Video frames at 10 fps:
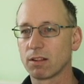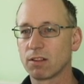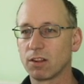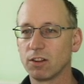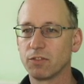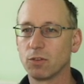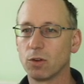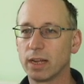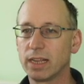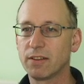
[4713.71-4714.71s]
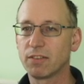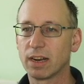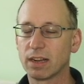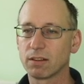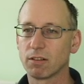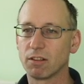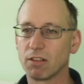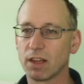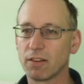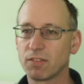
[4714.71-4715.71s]
So for a given
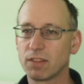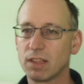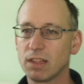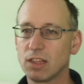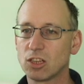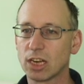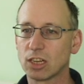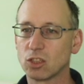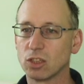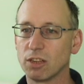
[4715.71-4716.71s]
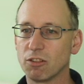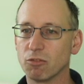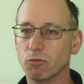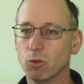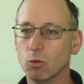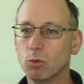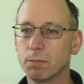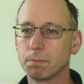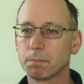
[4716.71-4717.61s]
so you have each action is the rule.